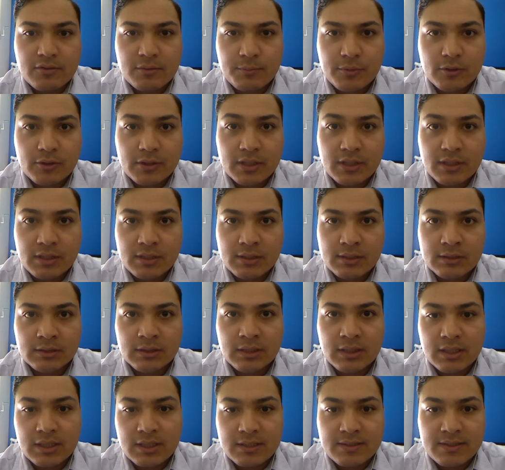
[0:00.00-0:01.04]
report in
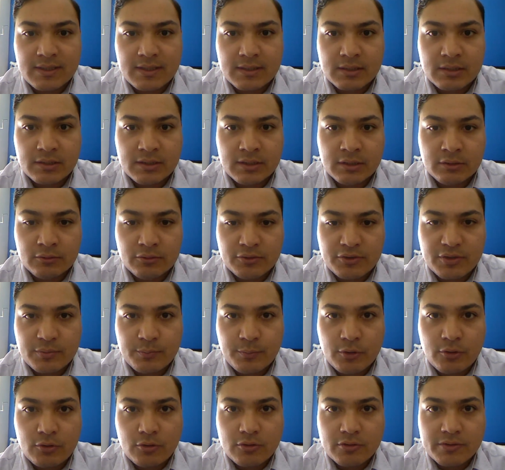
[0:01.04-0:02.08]
La Gazzetta dello
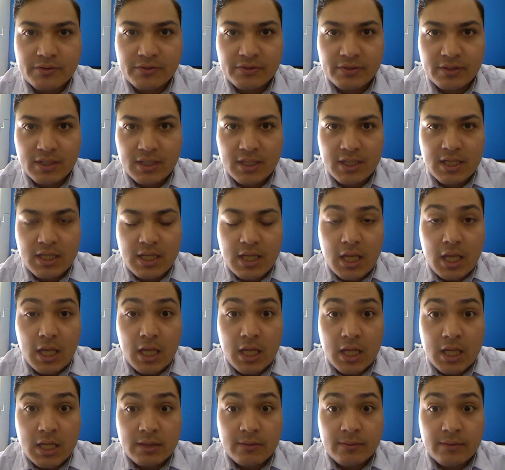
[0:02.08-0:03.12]
Sport,
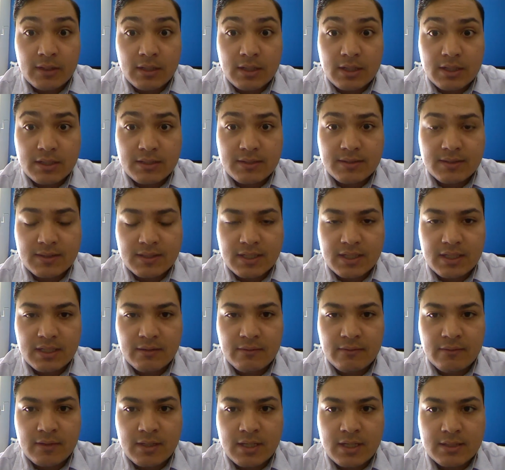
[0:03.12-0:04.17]
and they said
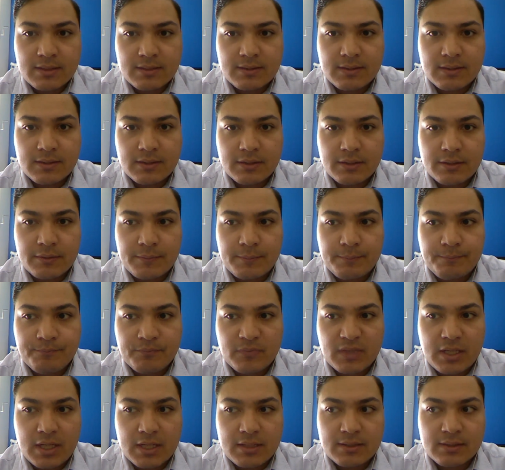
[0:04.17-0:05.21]
that
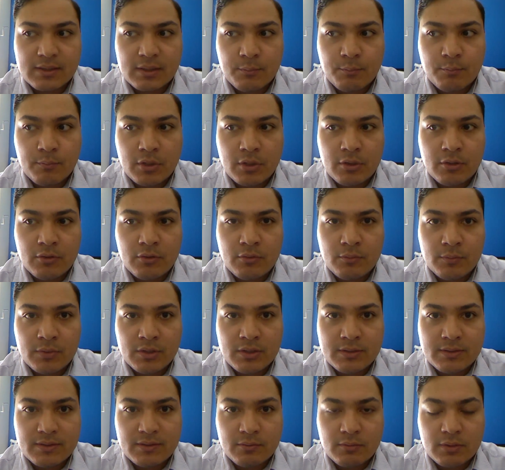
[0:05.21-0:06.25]
at the
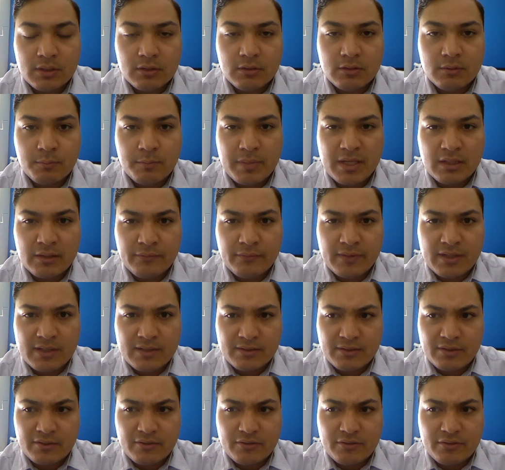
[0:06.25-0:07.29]
moment, well,
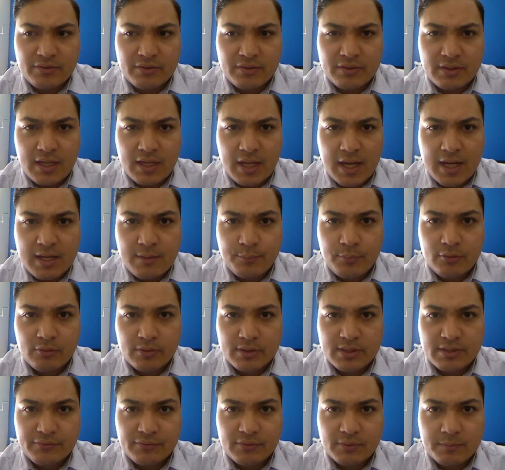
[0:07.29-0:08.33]
Benevento's 8
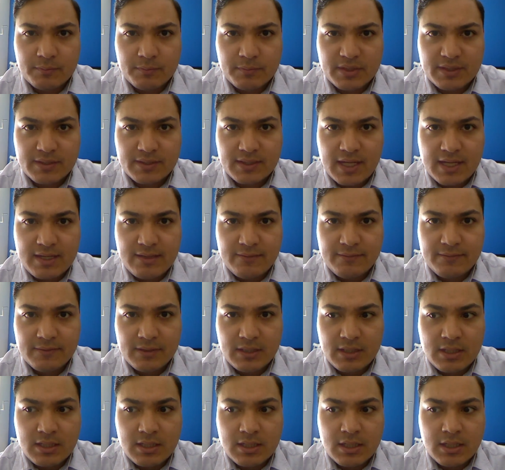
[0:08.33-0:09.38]
points from
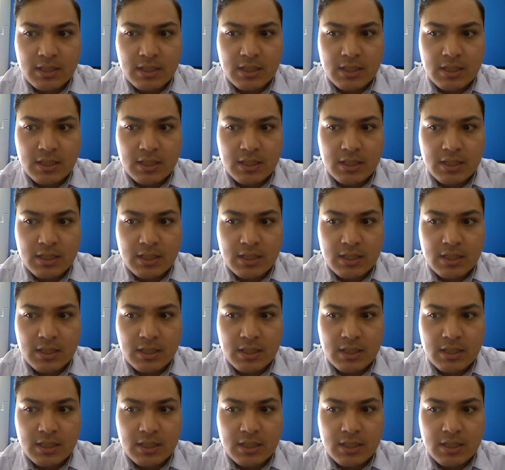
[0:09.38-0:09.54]
safety,